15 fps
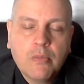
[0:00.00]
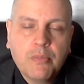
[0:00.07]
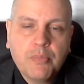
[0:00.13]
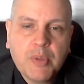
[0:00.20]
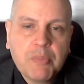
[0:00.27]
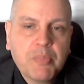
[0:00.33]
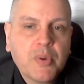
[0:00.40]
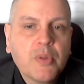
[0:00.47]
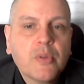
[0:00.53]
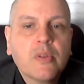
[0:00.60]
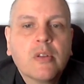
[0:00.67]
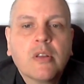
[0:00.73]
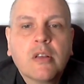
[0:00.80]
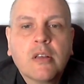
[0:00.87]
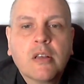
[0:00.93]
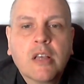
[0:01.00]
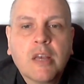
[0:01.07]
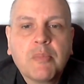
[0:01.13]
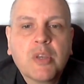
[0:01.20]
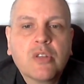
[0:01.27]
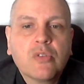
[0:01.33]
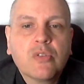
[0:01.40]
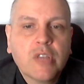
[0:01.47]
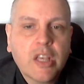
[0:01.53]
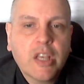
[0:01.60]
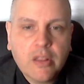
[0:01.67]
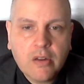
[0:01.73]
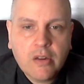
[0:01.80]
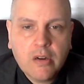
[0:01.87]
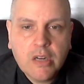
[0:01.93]
people coming
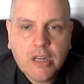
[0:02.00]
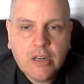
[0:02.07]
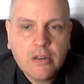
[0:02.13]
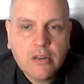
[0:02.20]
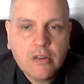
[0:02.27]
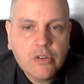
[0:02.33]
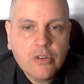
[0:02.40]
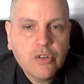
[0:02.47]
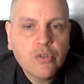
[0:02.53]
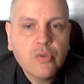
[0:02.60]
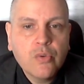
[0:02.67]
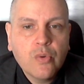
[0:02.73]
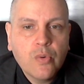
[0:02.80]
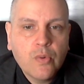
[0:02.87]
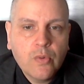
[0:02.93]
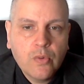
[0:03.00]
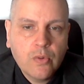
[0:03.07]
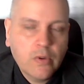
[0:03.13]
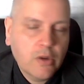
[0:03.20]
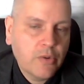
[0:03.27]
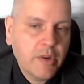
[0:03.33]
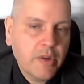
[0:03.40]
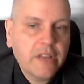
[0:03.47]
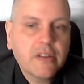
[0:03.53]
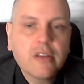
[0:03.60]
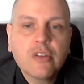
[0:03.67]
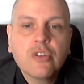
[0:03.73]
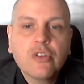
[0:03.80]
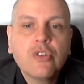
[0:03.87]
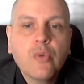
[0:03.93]
together in
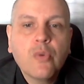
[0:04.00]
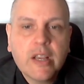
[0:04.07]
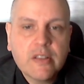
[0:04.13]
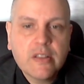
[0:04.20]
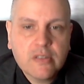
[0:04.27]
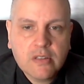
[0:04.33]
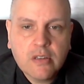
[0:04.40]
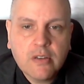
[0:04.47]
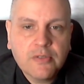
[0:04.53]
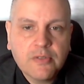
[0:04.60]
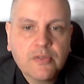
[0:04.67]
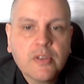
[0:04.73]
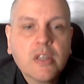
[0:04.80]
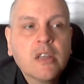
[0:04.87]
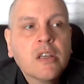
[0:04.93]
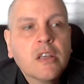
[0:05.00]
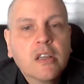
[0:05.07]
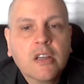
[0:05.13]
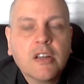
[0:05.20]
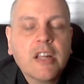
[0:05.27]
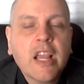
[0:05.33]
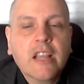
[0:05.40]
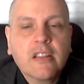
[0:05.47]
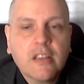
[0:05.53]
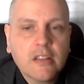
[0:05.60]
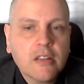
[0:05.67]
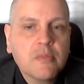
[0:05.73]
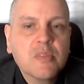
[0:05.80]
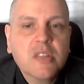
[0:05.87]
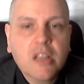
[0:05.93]
creating new ways of connecting
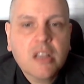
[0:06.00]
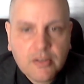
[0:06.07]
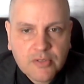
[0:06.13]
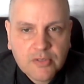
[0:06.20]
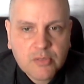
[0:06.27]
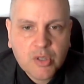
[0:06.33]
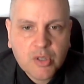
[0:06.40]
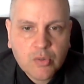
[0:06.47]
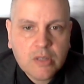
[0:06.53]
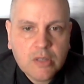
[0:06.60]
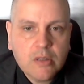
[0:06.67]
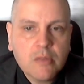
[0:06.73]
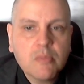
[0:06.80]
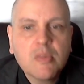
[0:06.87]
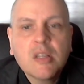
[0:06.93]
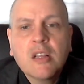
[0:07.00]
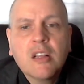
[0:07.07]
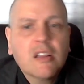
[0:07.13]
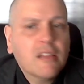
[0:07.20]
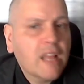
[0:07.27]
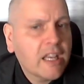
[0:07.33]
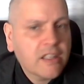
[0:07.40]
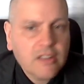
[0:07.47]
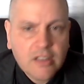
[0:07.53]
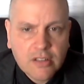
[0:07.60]
themselves between them, like the